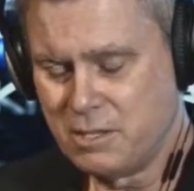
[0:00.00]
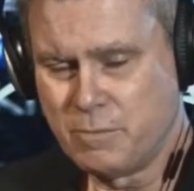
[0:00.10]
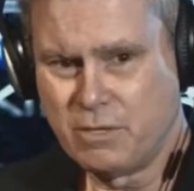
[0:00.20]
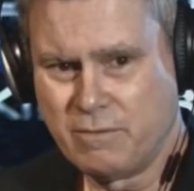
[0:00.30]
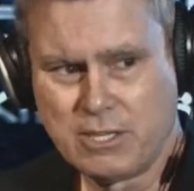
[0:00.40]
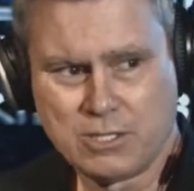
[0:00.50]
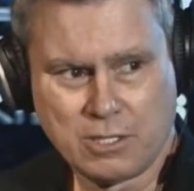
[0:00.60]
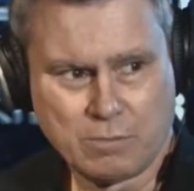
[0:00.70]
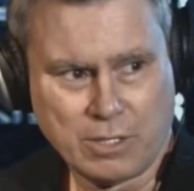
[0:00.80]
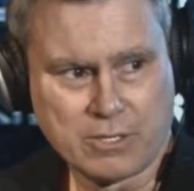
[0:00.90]
the motivation
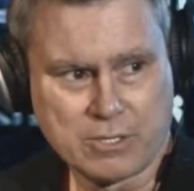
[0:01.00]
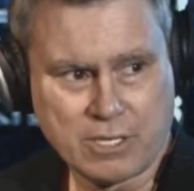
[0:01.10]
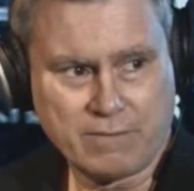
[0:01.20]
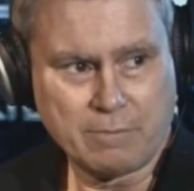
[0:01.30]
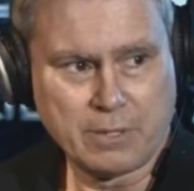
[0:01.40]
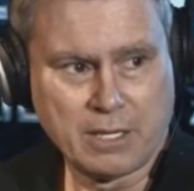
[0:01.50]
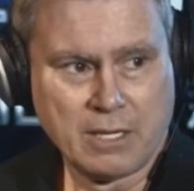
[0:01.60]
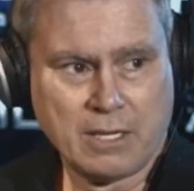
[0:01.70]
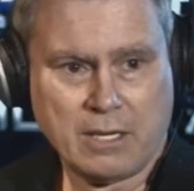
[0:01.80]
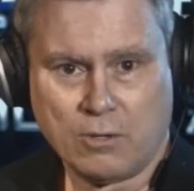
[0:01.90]
to blow yourself up
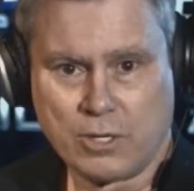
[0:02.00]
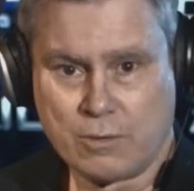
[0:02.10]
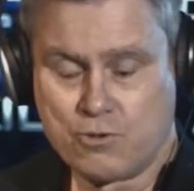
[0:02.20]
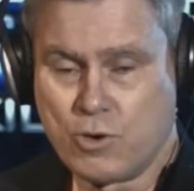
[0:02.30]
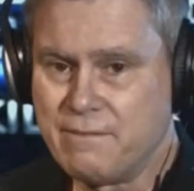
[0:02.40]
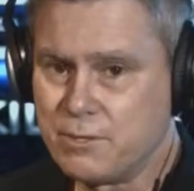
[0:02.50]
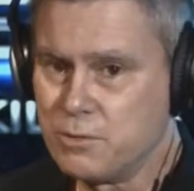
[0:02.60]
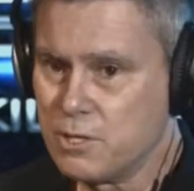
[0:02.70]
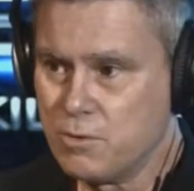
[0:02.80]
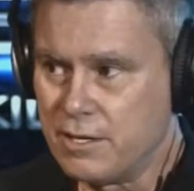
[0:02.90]
or to drive
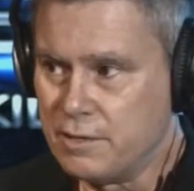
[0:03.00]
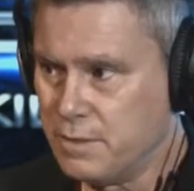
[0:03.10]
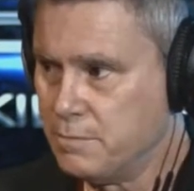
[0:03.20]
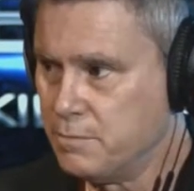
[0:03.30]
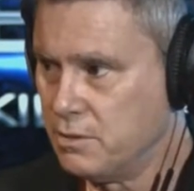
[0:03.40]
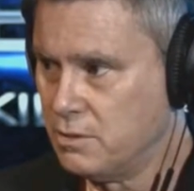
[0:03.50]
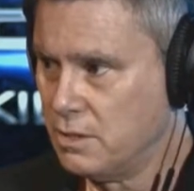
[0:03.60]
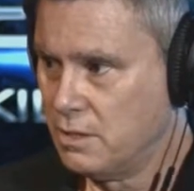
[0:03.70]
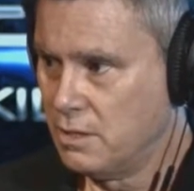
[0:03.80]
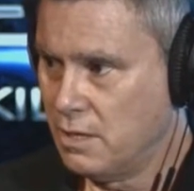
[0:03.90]
through a crowd of people
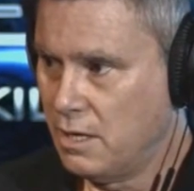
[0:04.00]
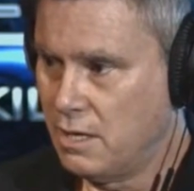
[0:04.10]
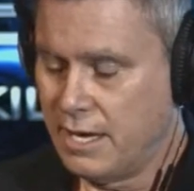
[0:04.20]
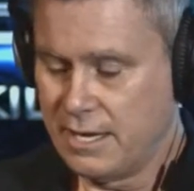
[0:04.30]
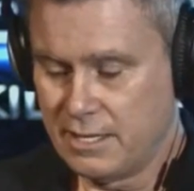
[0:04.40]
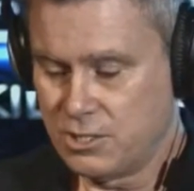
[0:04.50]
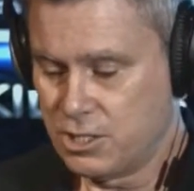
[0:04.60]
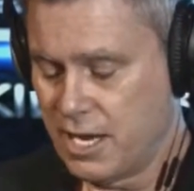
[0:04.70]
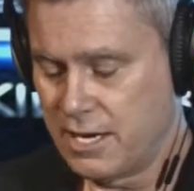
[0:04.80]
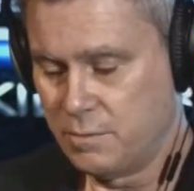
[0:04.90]
and get
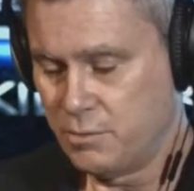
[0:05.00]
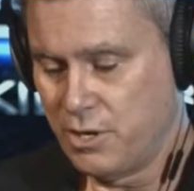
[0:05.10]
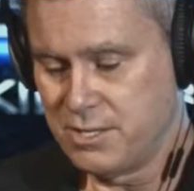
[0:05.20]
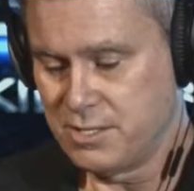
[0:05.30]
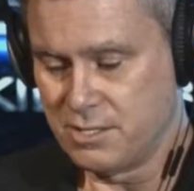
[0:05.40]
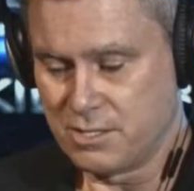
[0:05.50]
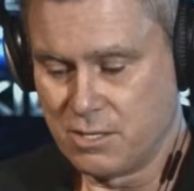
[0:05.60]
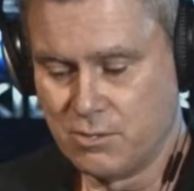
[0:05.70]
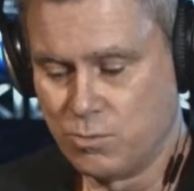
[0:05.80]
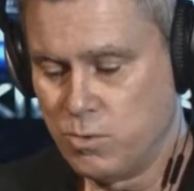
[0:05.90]
shot in the process
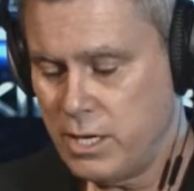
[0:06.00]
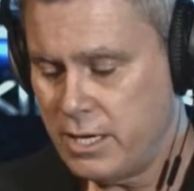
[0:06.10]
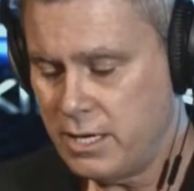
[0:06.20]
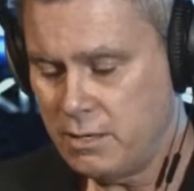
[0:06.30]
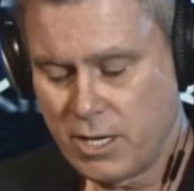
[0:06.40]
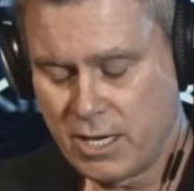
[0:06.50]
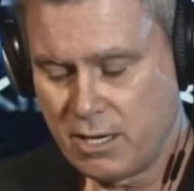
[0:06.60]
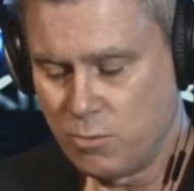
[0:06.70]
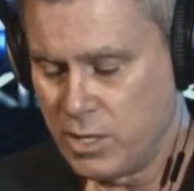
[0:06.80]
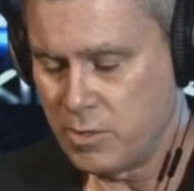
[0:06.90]
goes way,
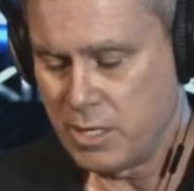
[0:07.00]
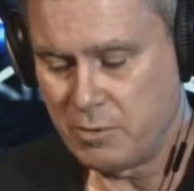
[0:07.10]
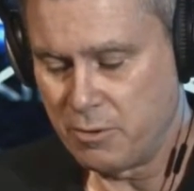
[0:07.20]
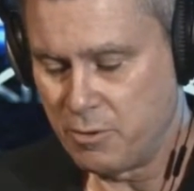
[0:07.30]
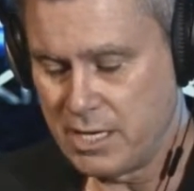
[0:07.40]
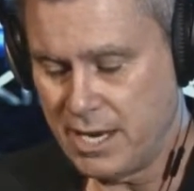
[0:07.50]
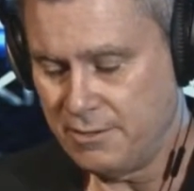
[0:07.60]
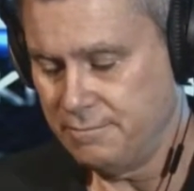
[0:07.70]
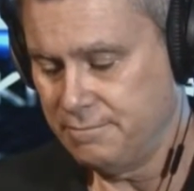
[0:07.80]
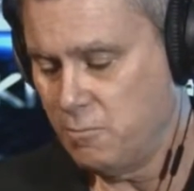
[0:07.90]
way, way, way, way, way
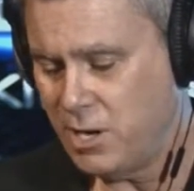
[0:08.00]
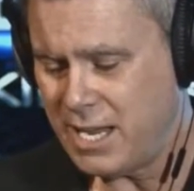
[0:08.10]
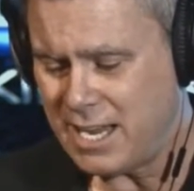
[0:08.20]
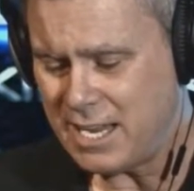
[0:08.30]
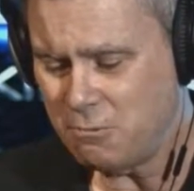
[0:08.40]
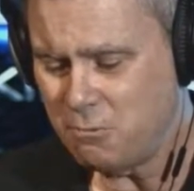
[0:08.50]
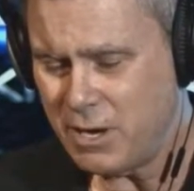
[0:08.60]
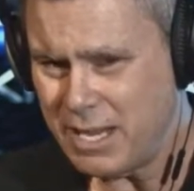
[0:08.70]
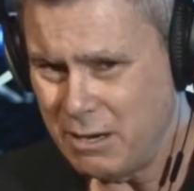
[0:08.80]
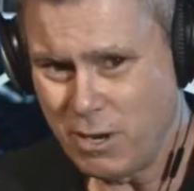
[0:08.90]
down. Way,
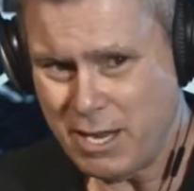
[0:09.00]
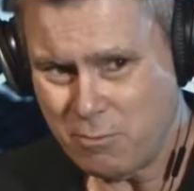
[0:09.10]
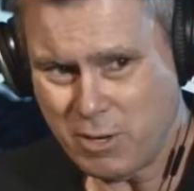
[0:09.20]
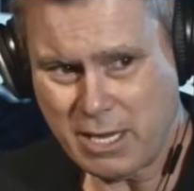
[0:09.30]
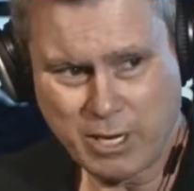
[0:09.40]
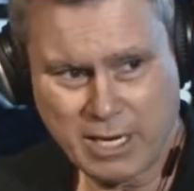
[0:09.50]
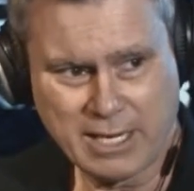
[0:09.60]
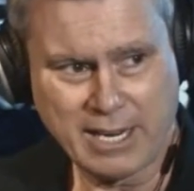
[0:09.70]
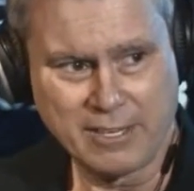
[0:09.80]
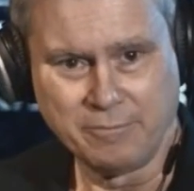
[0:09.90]
way, way, way, way
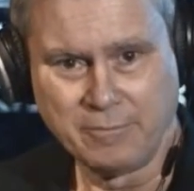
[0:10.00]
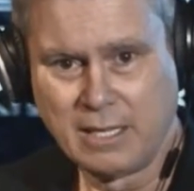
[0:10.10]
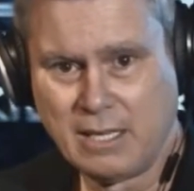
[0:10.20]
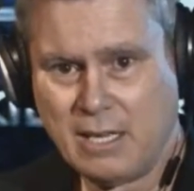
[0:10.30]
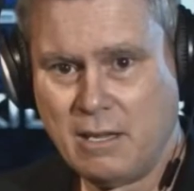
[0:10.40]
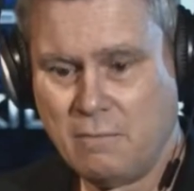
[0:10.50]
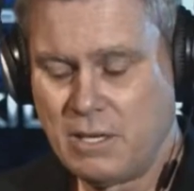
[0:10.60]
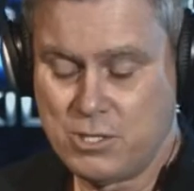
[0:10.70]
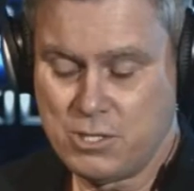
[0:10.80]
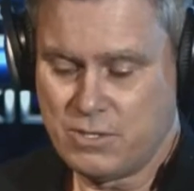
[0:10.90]
down.
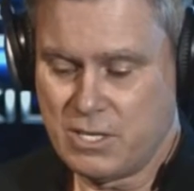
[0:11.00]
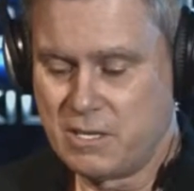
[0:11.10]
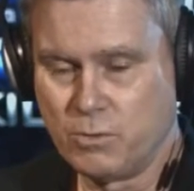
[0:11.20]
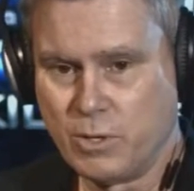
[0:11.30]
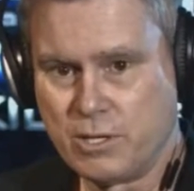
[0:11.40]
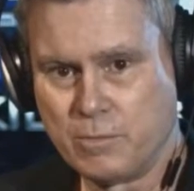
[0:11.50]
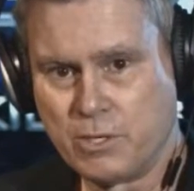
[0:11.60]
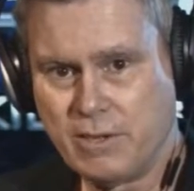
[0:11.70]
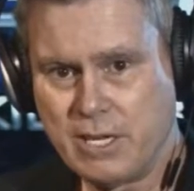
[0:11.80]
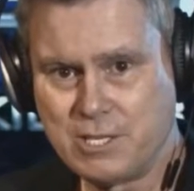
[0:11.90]
Because you've taken away their
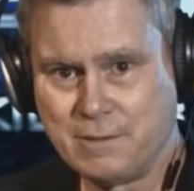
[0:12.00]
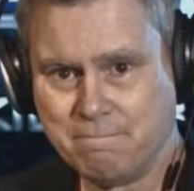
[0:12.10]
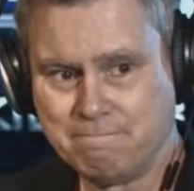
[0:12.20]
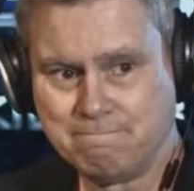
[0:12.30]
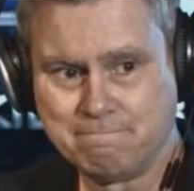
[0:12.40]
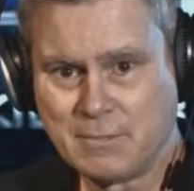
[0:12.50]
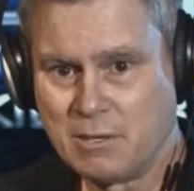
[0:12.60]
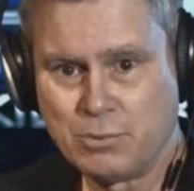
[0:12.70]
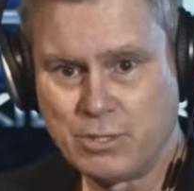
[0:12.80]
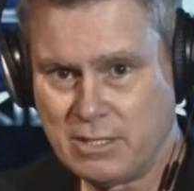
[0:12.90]
motivation.
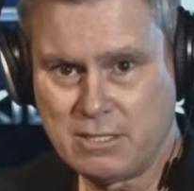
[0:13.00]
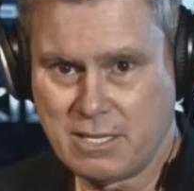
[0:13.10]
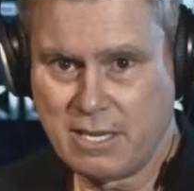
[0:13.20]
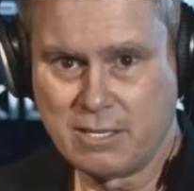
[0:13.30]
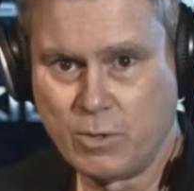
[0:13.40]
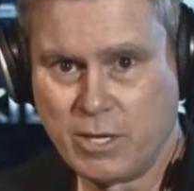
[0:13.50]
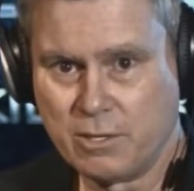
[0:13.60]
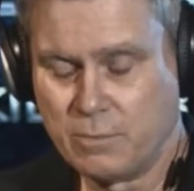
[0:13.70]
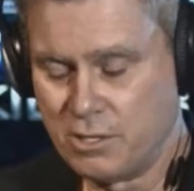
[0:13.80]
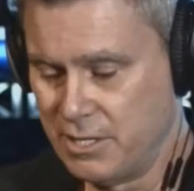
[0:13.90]
Completely taken away
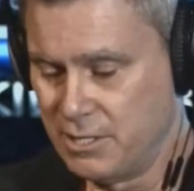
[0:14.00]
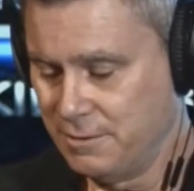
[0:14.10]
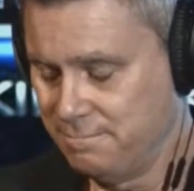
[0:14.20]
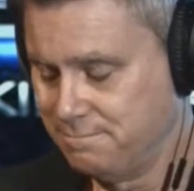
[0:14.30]
their motivation.